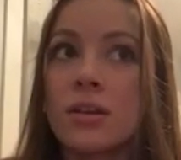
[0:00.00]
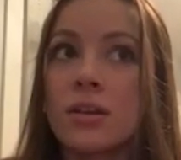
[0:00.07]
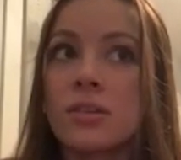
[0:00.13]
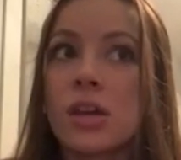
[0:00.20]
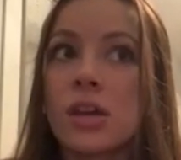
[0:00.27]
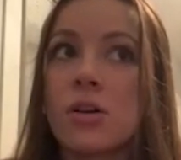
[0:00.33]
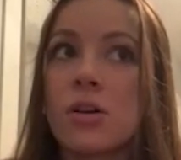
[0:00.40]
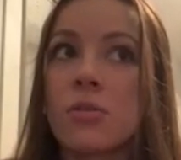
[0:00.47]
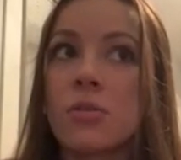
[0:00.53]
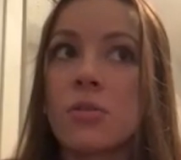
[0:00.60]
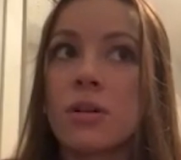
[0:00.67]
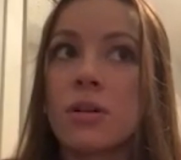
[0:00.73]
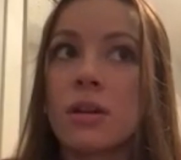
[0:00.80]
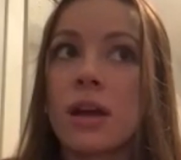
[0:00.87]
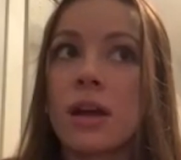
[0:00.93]
So
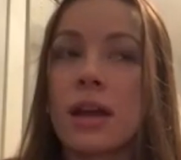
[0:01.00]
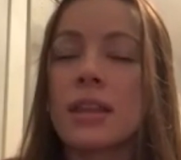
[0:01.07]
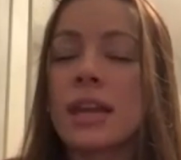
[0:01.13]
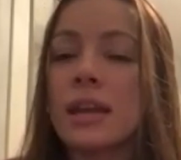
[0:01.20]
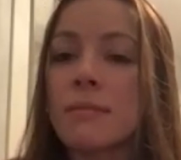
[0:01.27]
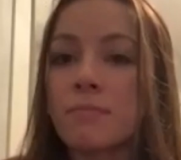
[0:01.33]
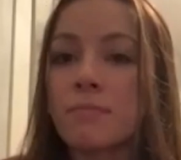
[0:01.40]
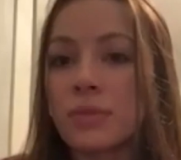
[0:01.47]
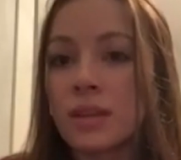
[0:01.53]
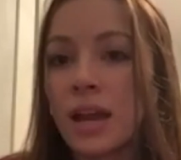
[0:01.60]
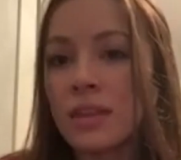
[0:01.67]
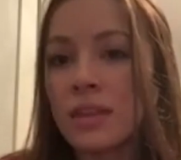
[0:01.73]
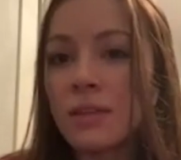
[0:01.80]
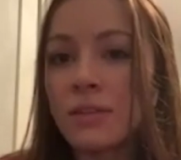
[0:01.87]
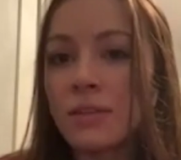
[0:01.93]
I think
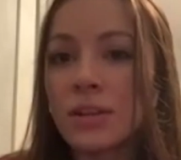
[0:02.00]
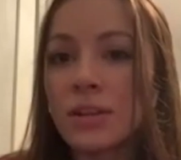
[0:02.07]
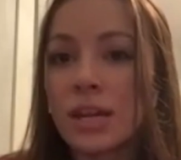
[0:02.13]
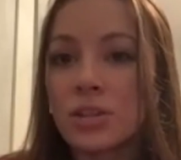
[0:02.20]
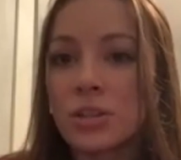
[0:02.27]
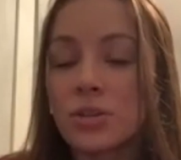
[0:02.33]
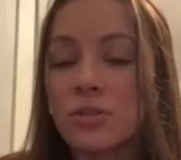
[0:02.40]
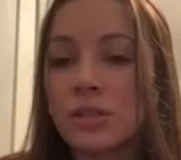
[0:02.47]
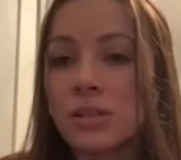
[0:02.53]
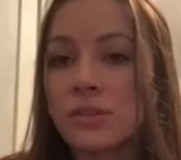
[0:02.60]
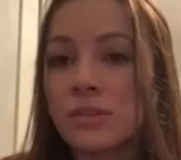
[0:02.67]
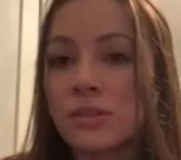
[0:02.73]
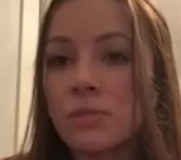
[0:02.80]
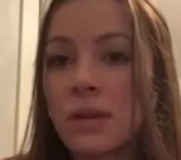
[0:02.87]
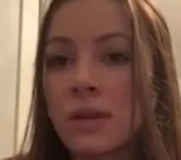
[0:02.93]
rear naked chokes are
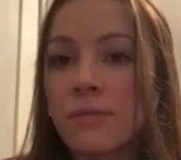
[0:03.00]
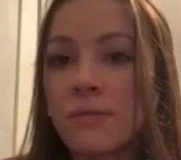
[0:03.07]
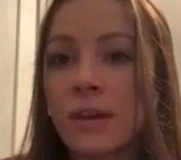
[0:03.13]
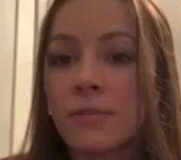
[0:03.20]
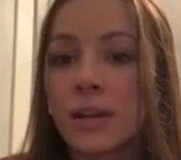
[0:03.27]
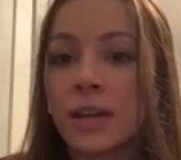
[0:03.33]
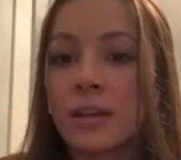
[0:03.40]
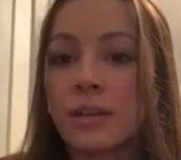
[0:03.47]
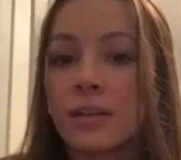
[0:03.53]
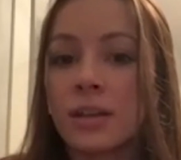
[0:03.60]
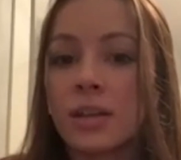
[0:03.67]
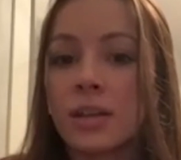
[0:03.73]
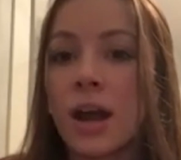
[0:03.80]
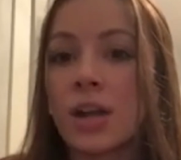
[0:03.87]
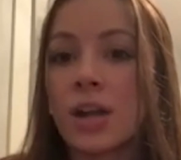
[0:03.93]
still my favorite.
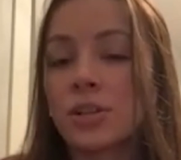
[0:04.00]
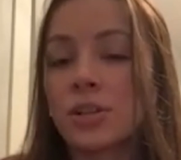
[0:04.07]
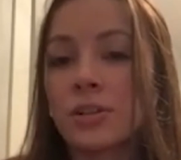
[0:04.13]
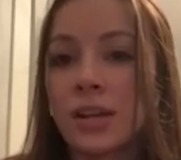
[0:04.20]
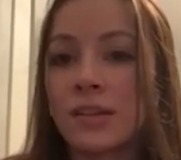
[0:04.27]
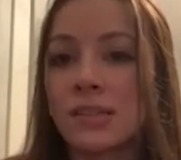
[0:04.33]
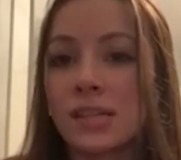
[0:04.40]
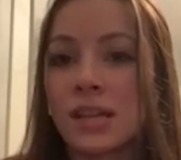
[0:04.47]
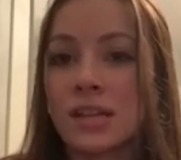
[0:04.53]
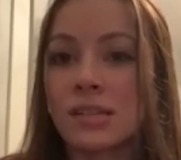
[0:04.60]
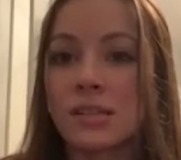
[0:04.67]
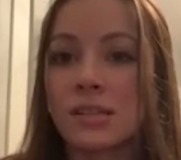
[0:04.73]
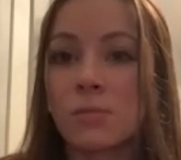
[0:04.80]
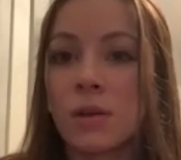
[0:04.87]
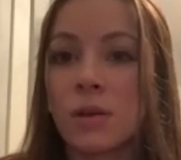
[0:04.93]
You know, Hadjo Gracie,
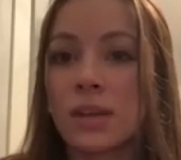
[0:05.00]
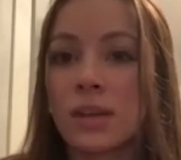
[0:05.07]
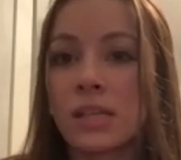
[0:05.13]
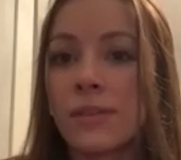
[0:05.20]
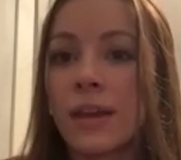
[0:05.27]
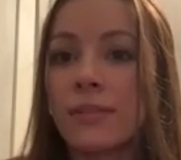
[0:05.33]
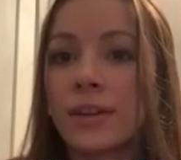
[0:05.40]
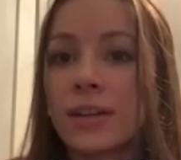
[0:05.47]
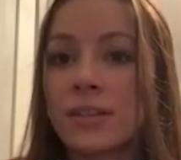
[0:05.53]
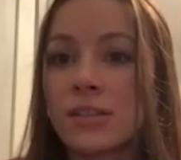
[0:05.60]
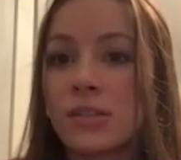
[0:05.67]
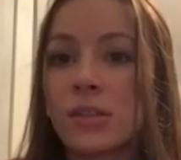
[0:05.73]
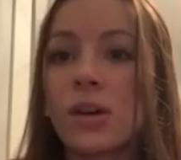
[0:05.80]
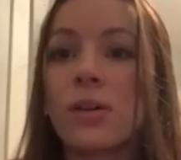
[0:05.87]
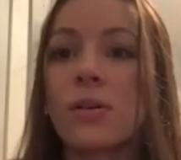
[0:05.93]
that's one of his
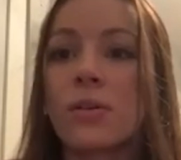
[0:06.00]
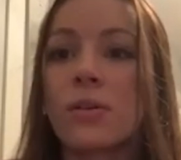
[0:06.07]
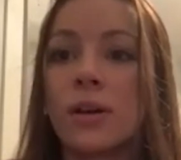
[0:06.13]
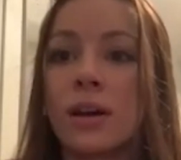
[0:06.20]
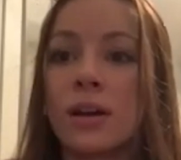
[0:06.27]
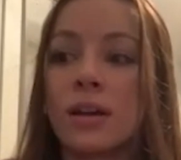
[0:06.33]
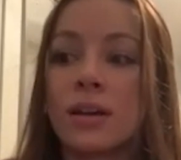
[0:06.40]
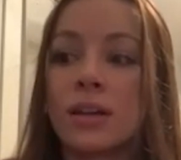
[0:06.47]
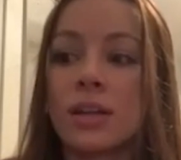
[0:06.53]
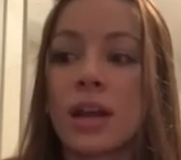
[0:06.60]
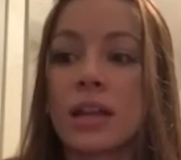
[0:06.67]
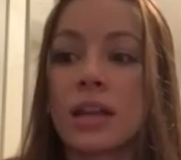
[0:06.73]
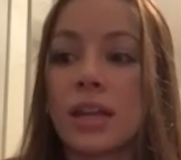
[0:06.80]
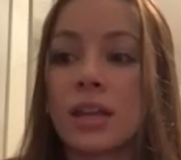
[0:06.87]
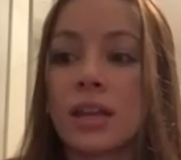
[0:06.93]
favorites. So, you know,
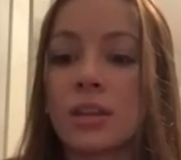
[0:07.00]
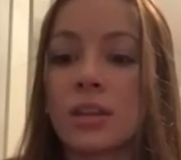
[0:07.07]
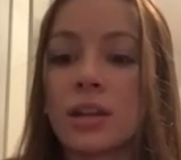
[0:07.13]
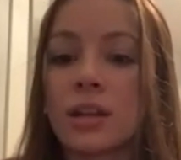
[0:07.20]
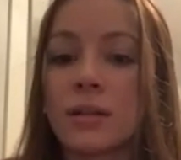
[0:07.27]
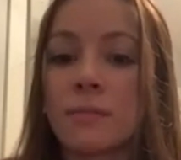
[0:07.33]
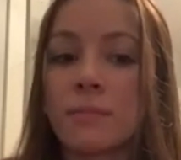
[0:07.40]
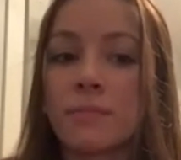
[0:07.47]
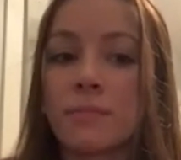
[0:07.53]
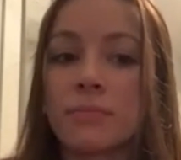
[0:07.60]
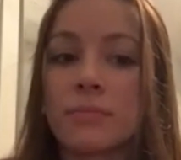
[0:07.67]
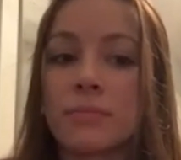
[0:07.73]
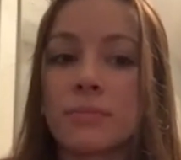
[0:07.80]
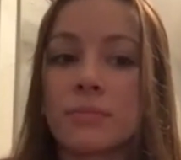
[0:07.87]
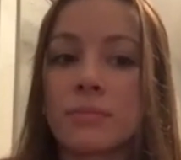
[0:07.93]
I think they're
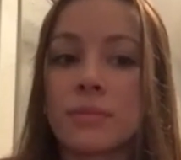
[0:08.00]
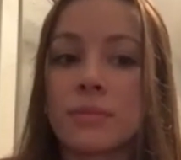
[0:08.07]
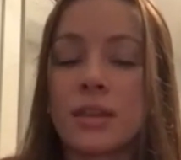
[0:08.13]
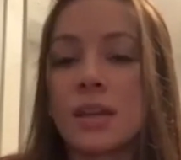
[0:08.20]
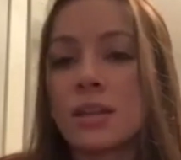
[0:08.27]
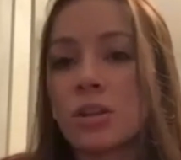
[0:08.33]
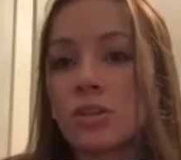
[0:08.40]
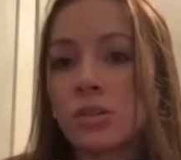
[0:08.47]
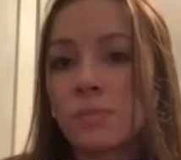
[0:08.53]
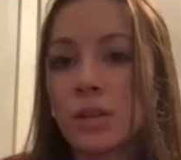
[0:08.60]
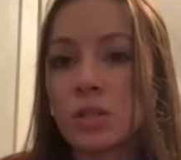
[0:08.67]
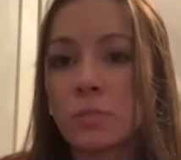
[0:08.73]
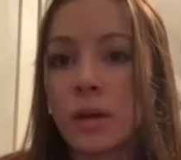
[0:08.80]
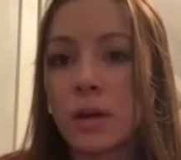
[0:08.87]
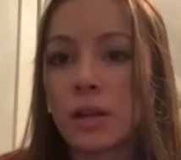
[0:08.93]
just
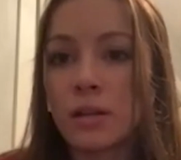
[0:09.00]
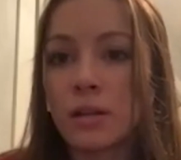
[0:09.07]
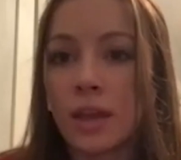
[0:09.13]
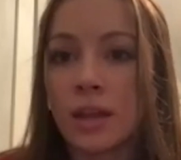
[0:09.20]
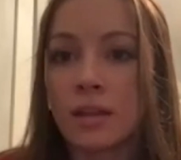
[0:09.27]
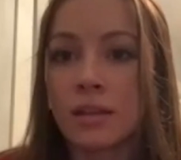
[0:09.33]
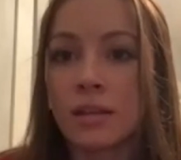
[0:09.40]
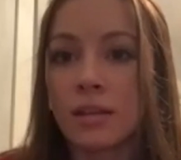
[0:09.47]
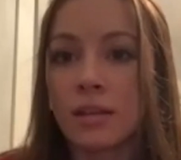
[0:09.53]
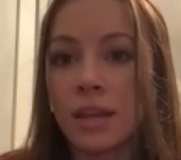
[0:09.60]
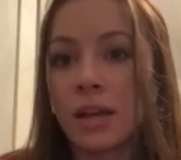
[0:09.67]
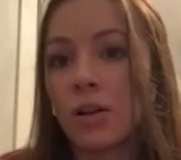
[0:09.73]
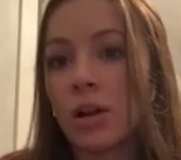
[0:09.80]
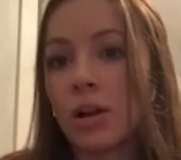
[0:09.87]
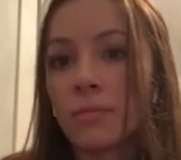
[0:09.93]
much better than
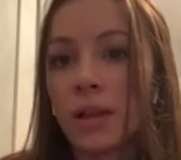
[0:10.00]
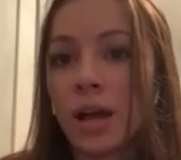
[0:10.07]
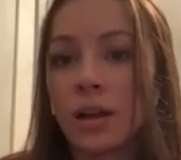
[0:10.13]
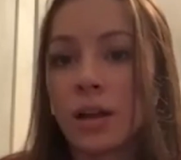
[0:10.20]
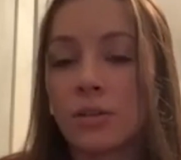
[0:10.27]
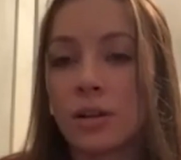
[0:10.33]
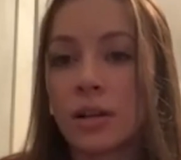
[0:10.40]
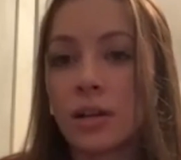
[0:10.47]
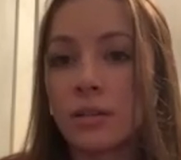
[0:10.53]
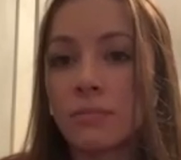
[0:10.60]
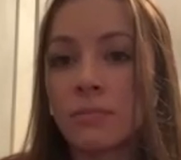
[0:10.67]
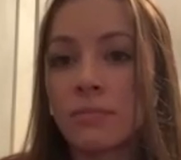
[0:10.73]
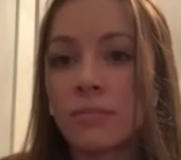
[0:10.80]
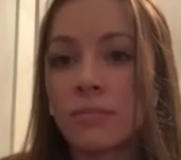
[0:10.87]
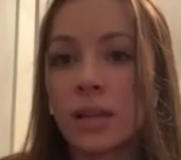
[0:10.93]
like an arm lock or
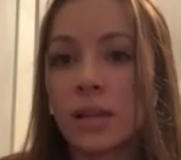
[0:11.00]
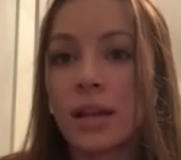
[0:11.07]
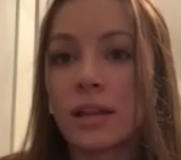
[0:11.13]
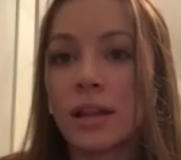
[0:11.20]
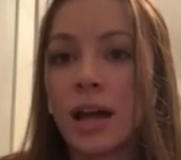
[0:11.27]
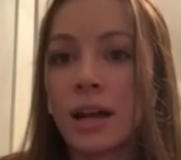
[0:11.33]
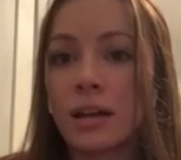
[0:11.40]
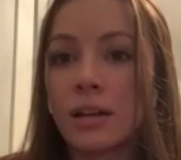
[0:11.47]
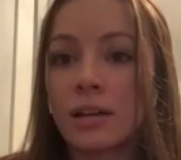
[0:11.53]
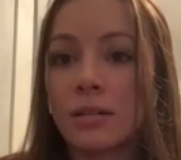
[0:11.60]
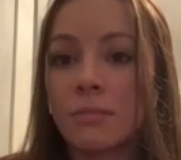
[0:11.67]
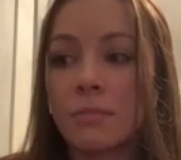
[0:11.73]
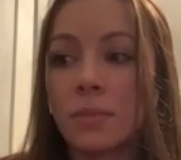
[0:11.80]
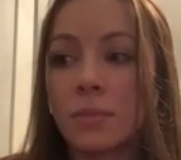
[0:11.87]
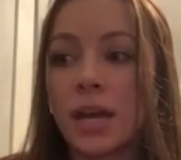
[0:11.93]
a leg lock.
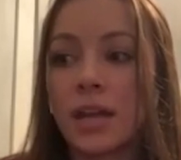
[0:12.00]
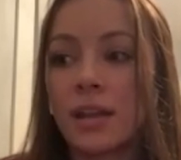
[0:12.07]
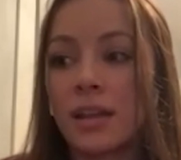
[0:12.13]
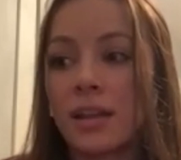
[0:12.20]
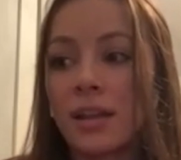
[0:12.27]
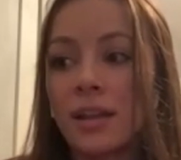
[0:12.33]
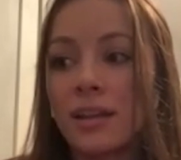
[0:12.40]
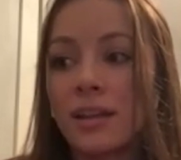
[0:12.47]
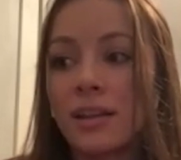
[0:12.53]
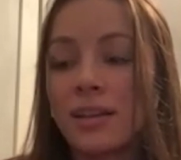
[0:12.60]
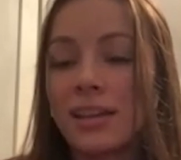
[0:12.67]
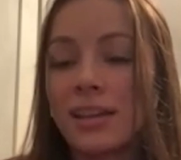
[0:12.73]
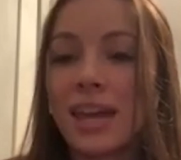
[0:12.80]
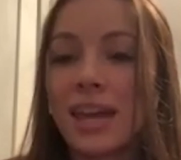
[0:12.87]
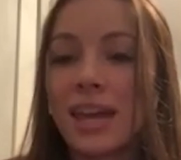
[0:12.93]
But
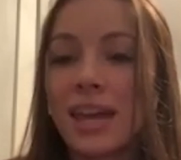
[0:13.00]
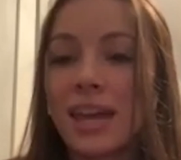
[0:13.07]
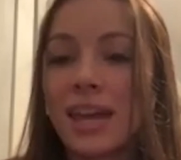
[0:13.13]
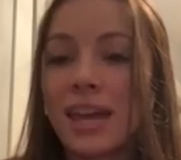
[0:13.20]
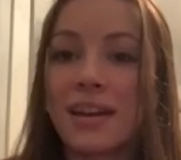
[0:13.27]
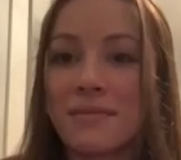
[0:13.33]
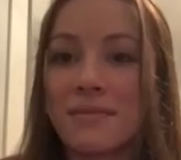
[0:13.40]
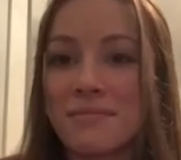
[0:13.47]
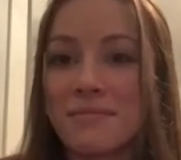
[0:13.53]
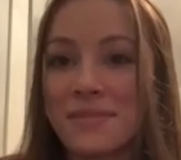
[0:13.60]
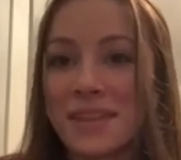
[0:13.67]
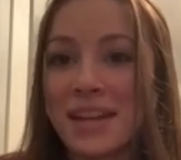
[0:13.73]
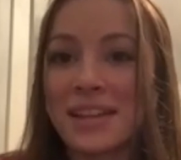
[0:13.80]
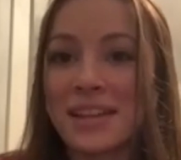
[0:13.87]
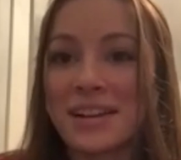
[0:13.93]
yeah,
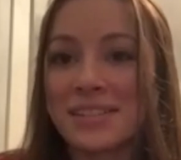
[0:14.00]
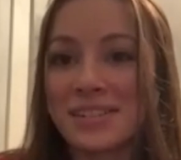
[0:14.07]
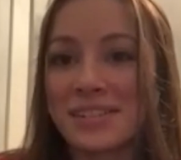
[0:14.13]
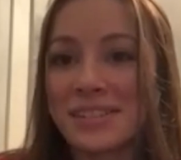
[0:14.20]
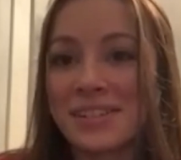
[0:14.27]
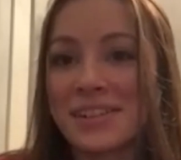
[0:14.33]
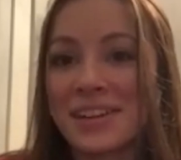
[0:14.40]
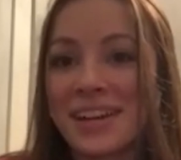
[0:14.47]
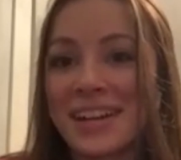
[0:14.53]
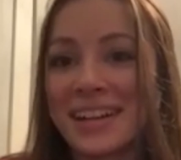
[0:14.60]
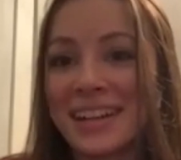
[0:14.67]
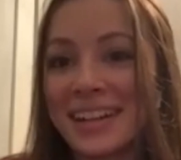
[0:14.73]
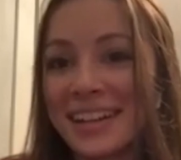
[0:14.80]
leg locks are still good.